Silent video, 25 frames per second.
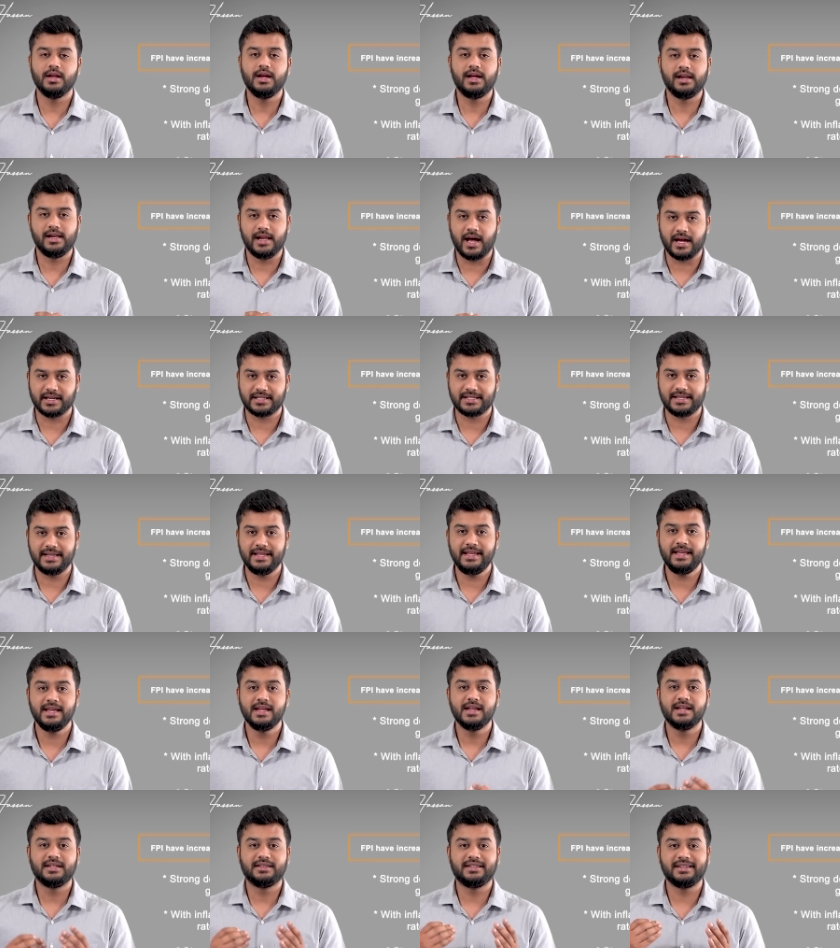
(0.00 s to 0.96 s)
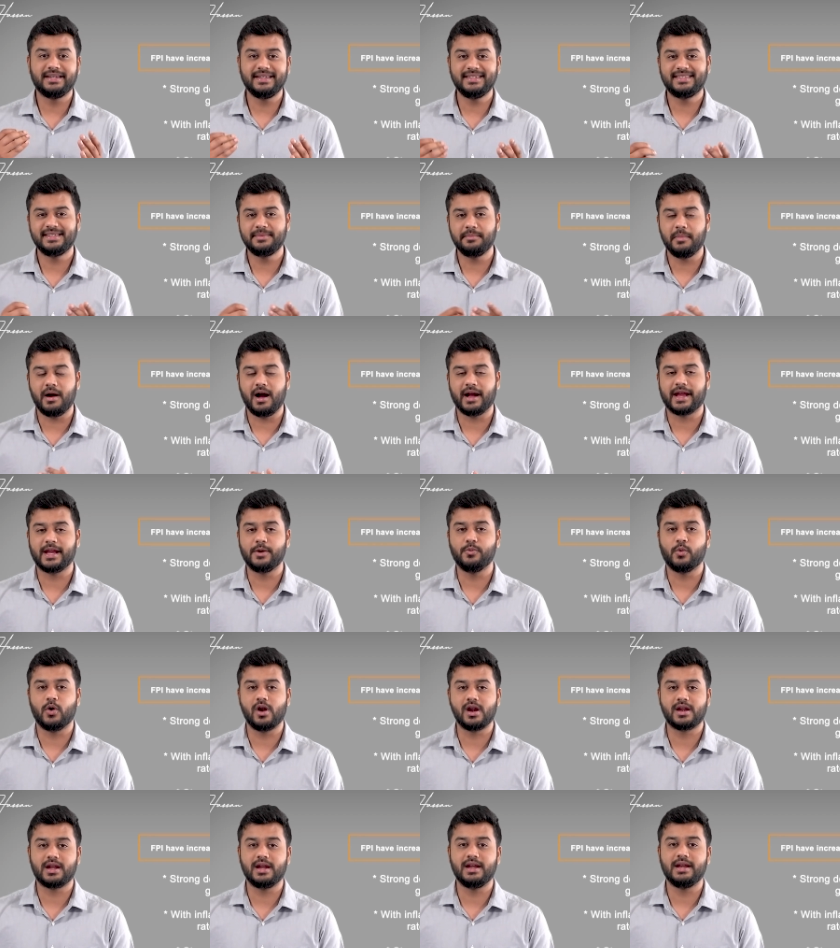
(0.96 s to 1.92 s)
Lastly, the recent market
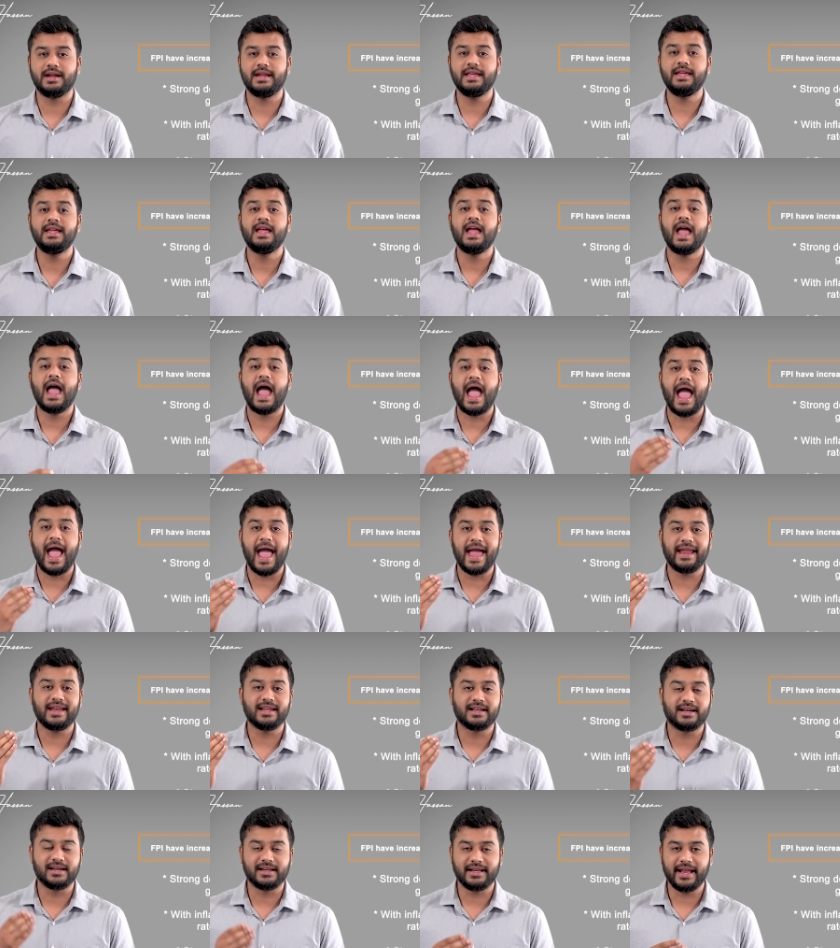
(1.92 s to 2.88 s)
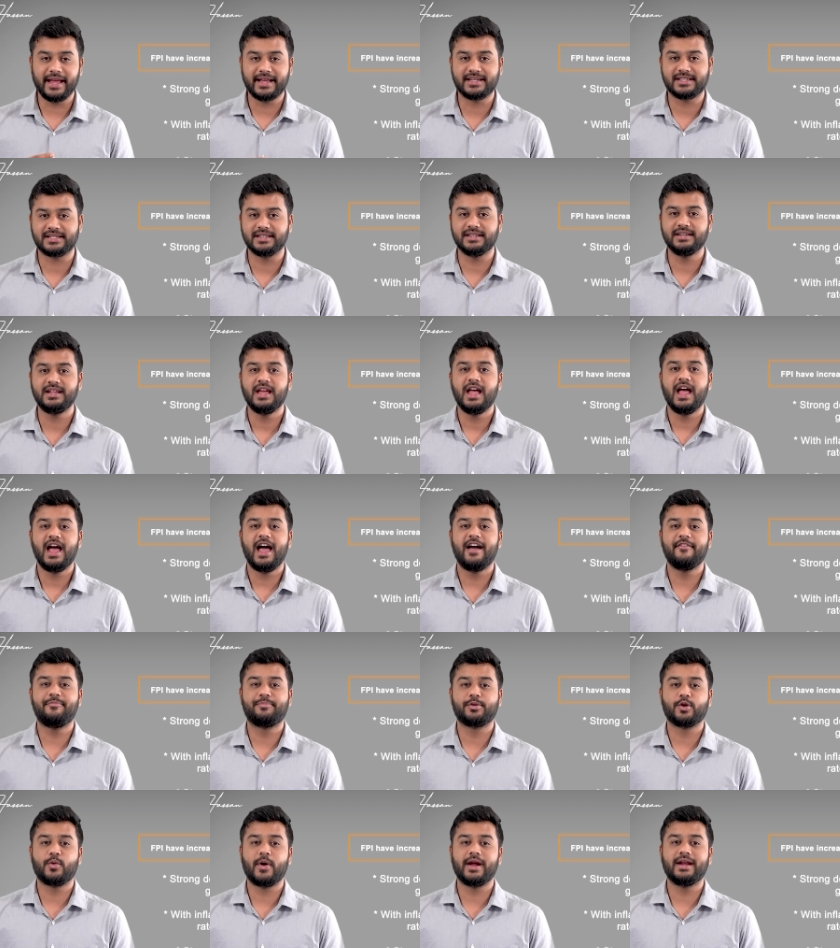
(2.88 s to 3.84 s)
volatility and correction
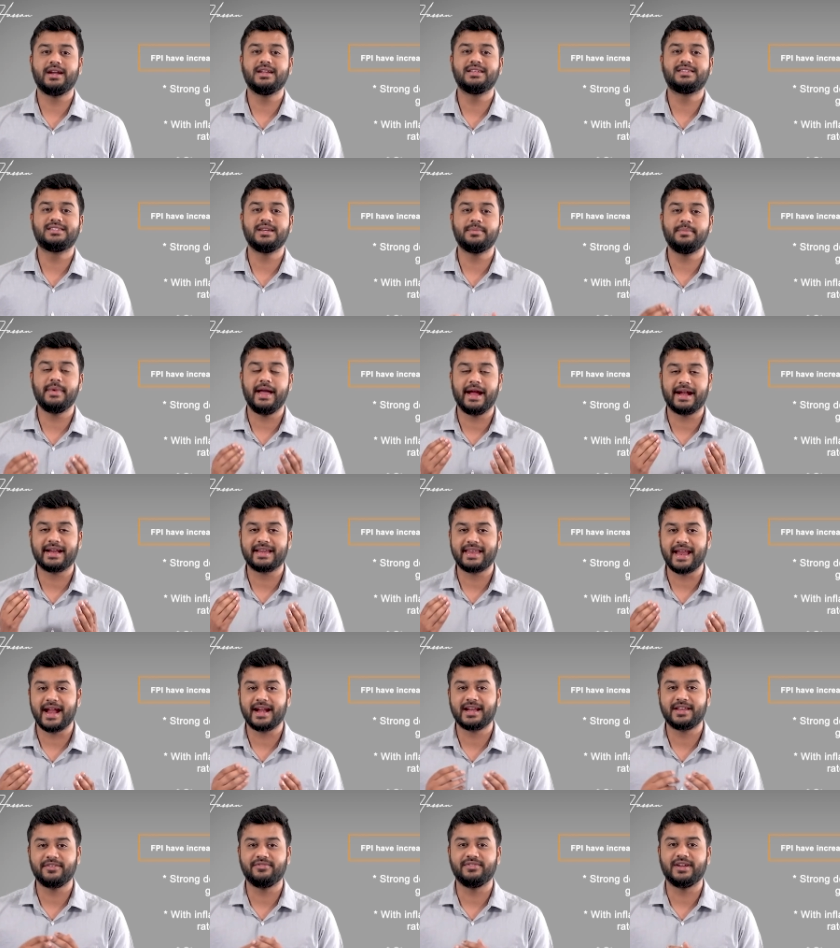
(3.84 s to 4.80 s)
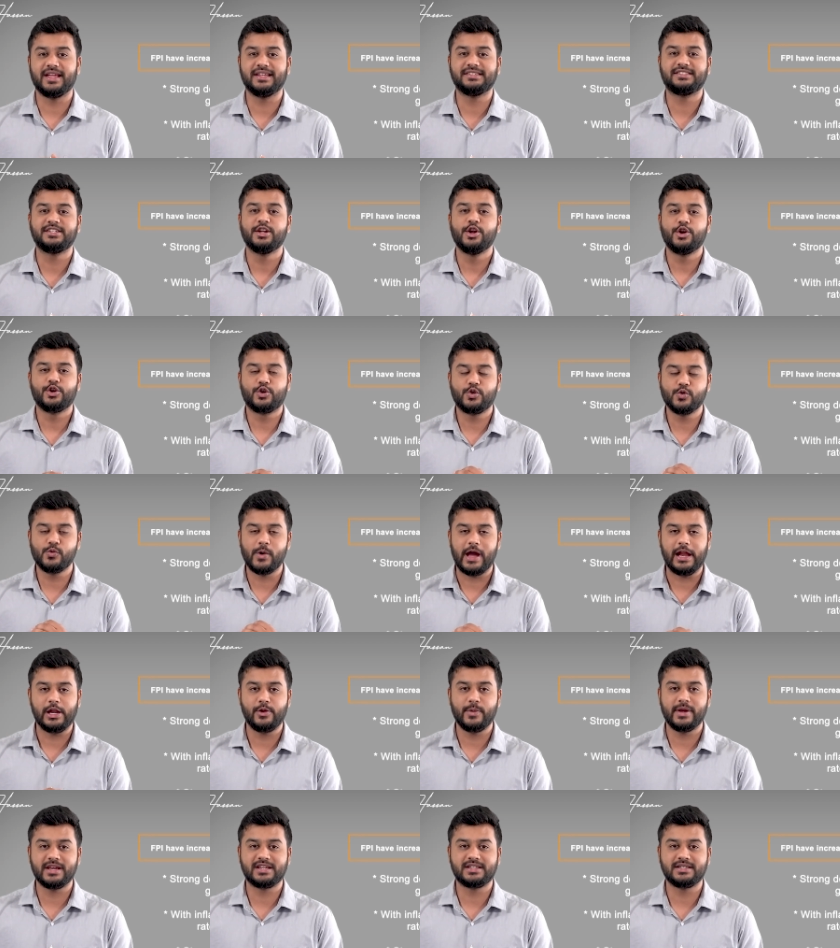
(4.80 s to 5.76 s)
have provided some attractiveness to
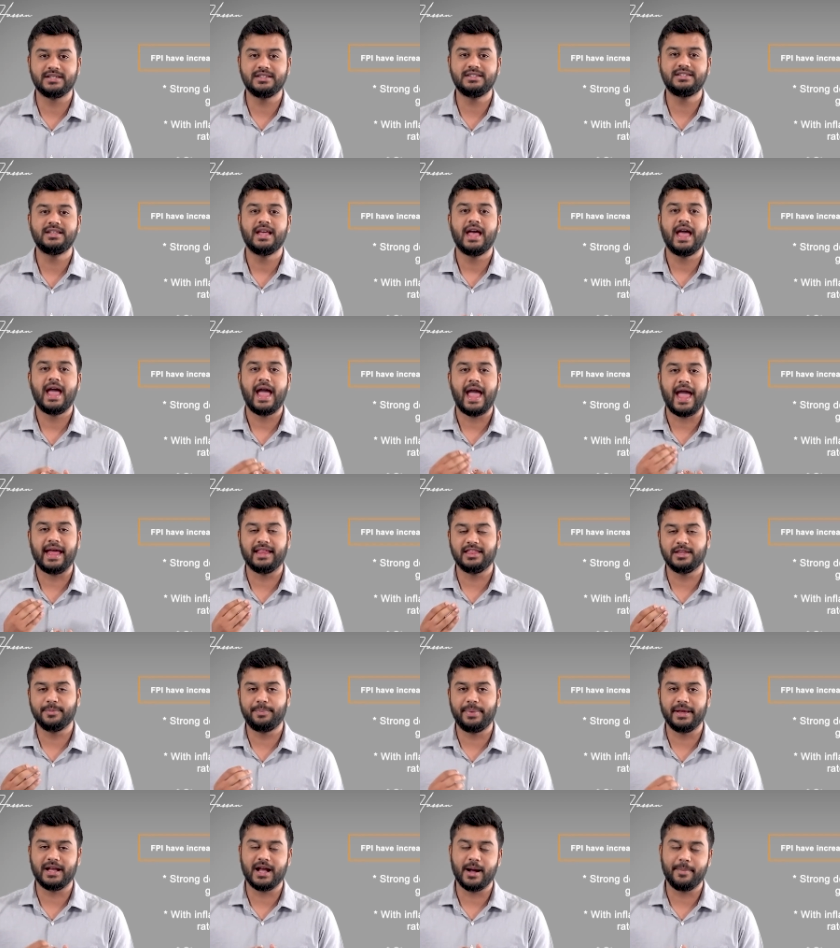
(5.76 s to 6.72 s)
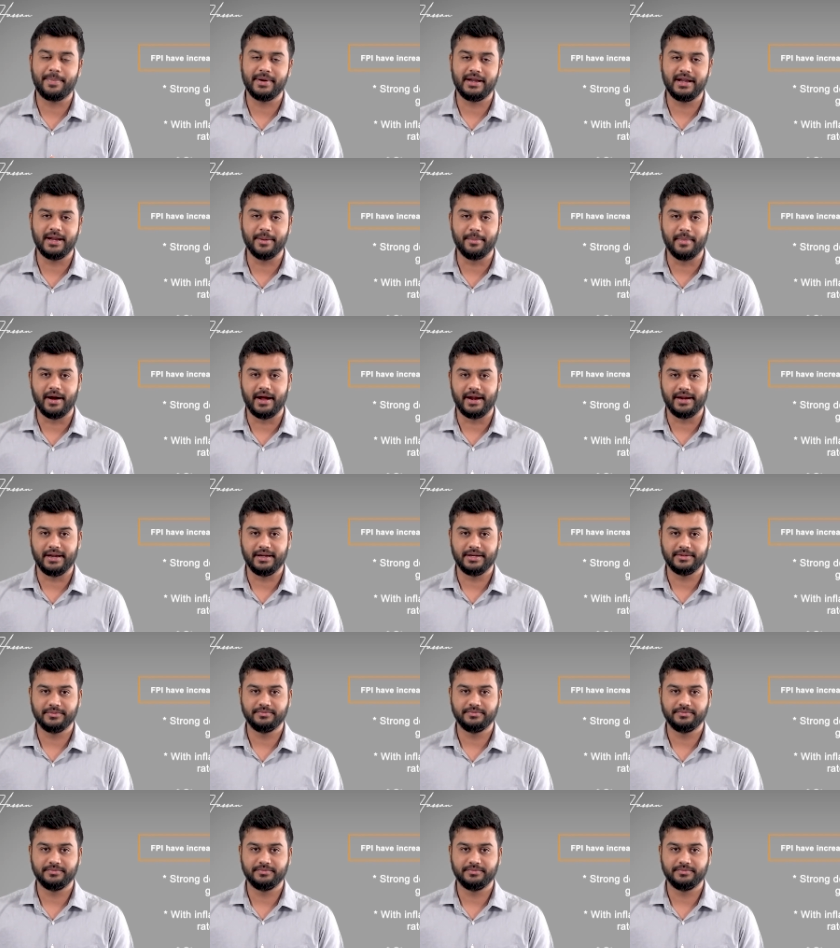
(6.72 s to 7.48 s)
valuations and the pickup in demand.